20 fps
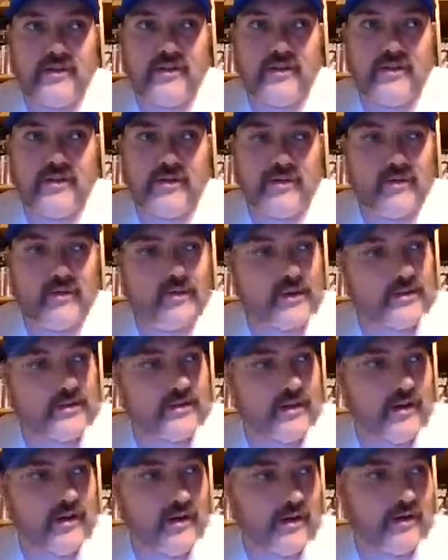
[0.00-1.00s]
ooh, that's a
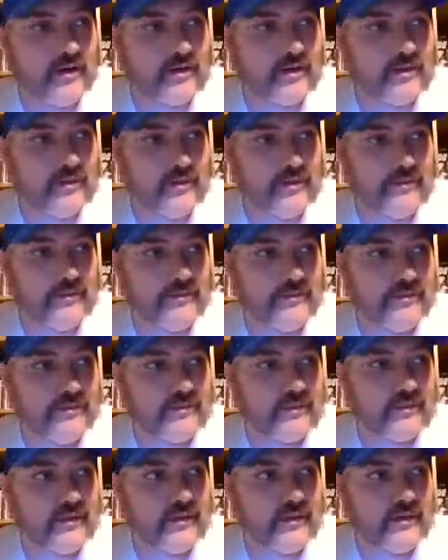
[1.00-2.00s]
hard one.
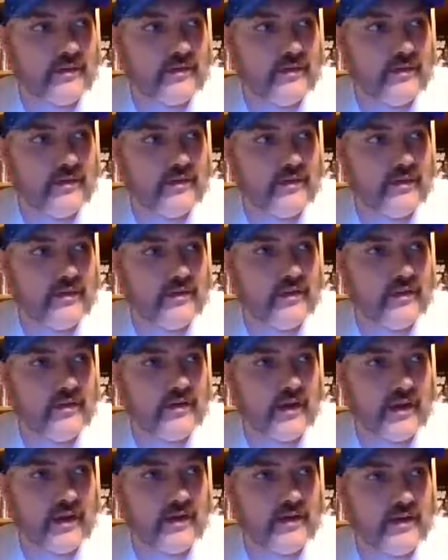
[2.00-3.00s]
I
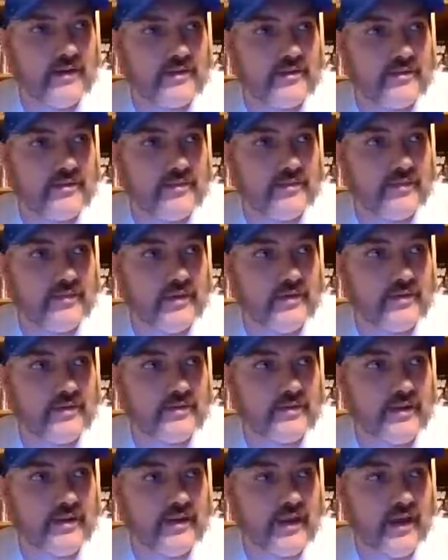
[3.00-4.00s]
guess it was the
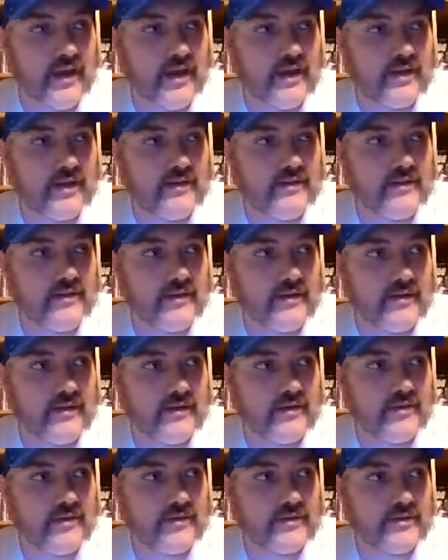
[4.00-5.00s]
night. It
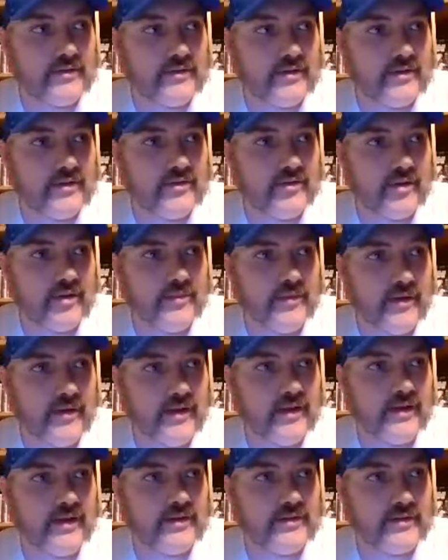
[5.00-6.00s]
was Triple
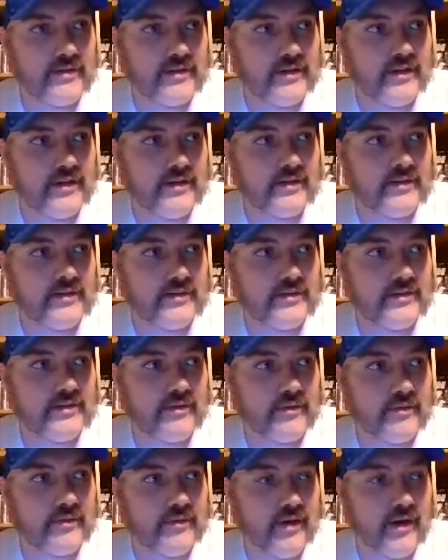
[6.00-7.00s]
H against The
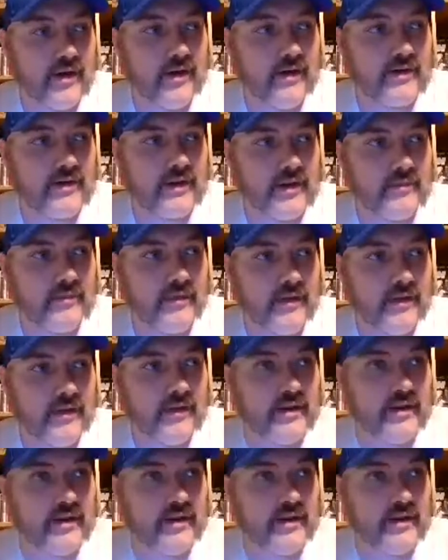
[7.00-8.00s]
Rock, I
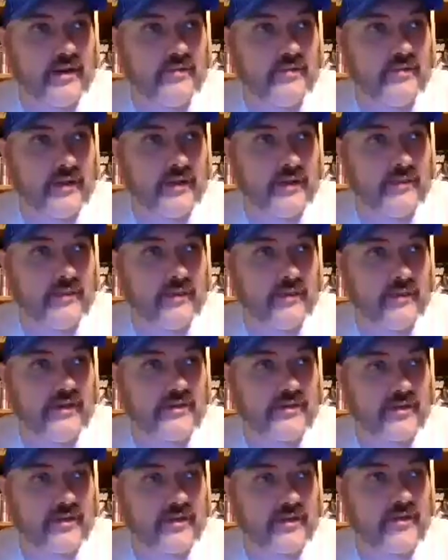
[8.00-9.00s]
believe. I believe that's
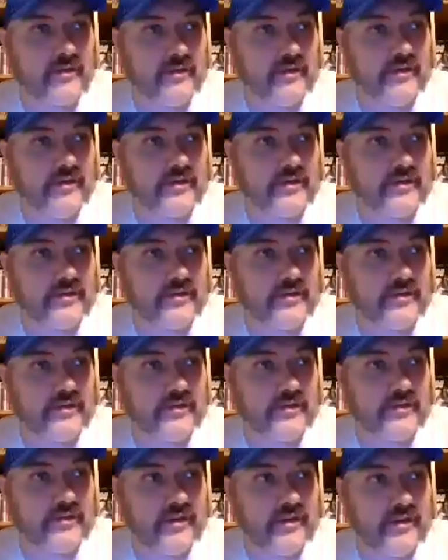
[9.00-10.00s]
who it was
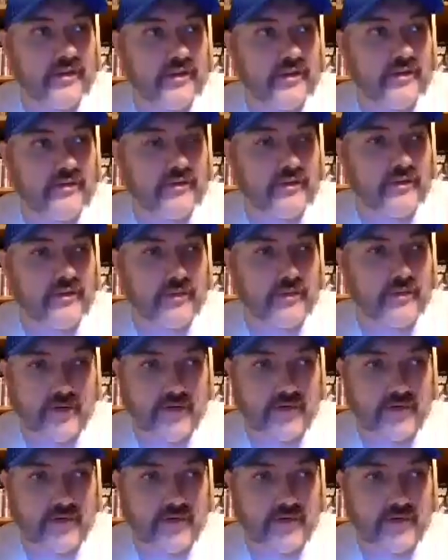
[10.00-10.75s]
for the world